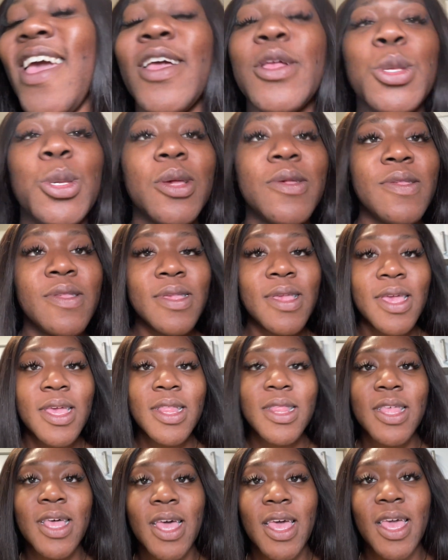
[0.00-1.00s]
and just
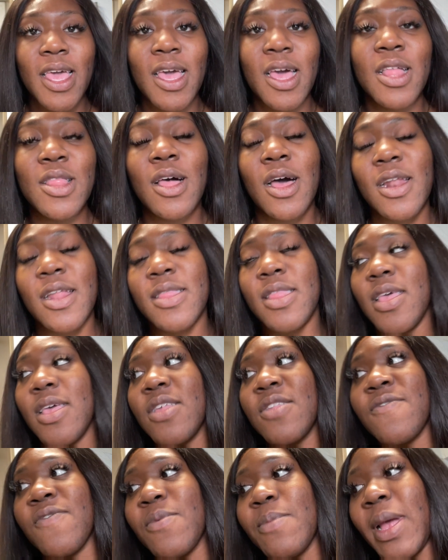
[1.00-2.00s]
did like a lot of
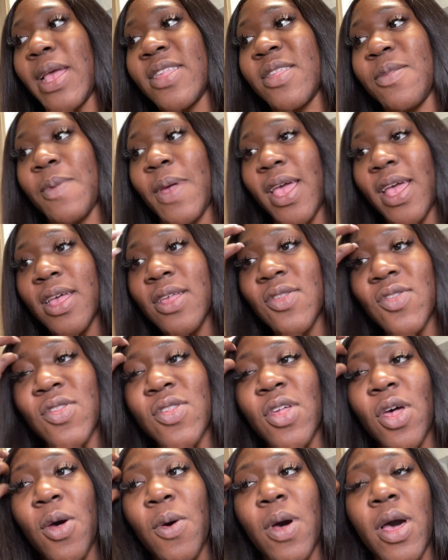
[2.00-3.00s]
things for my space.
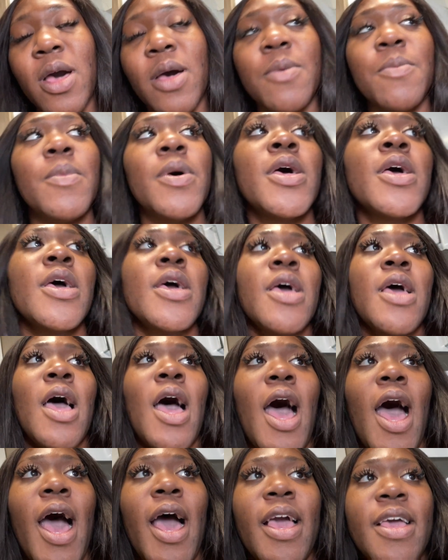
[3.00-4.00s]
So um,
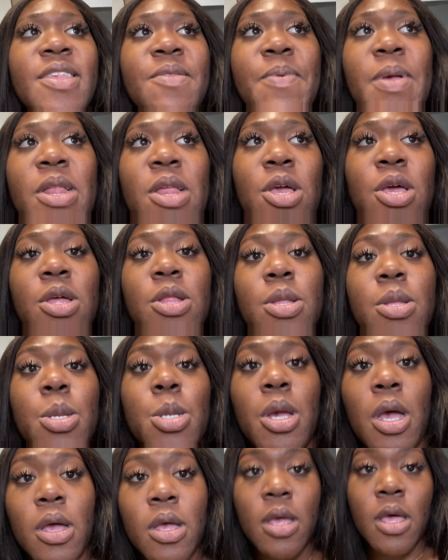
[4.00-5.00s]
I spent a good
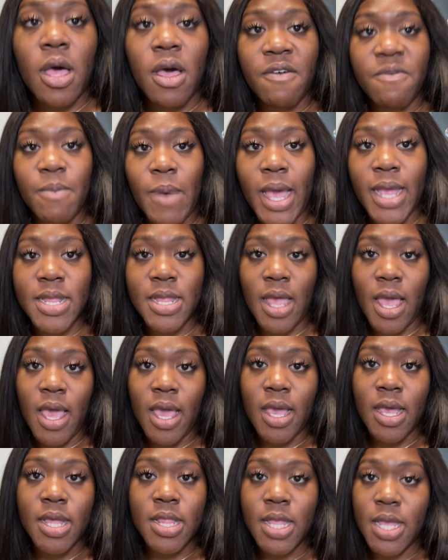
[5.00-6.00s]
chunk of my
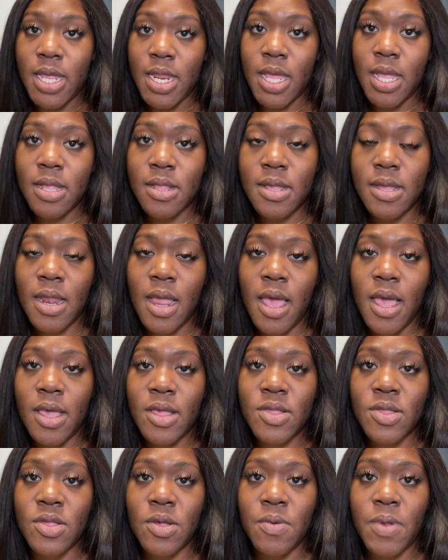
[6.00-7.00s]
day cleaning today,
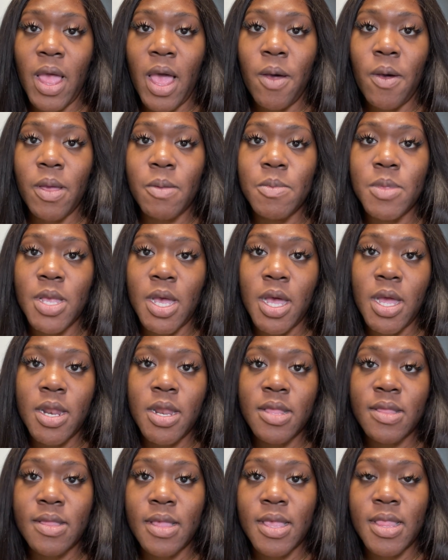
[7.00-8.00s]
so now I'm done.
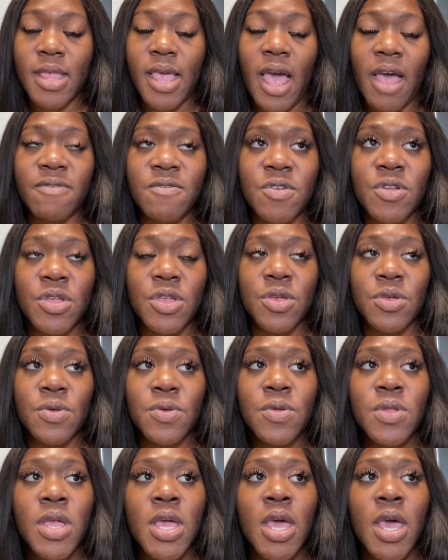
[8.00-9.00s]
It's like the
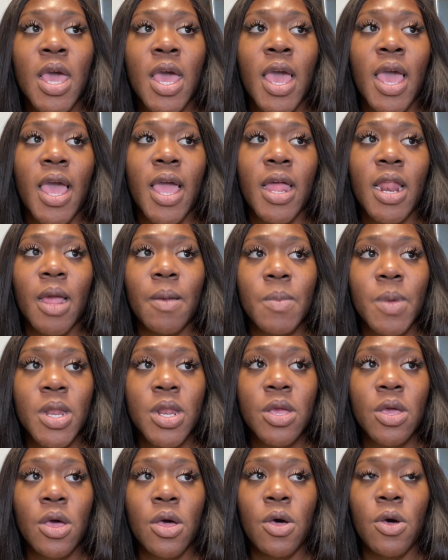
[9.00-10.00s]
afternoon, and I'm
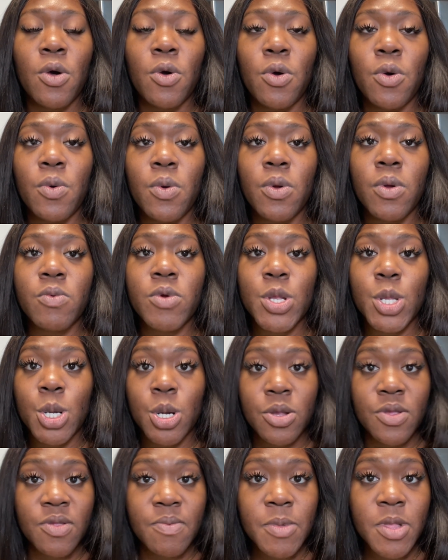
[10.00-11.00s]
gonna go
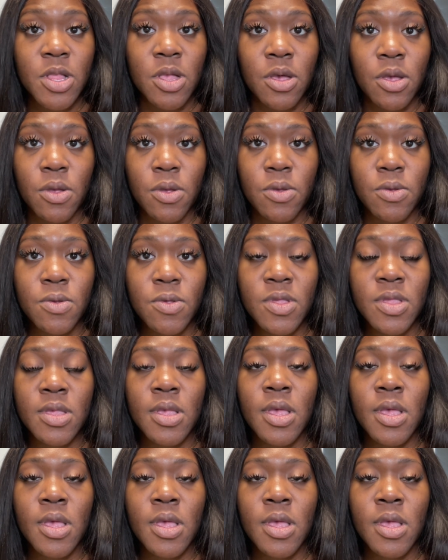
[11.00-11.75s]
return some clothes,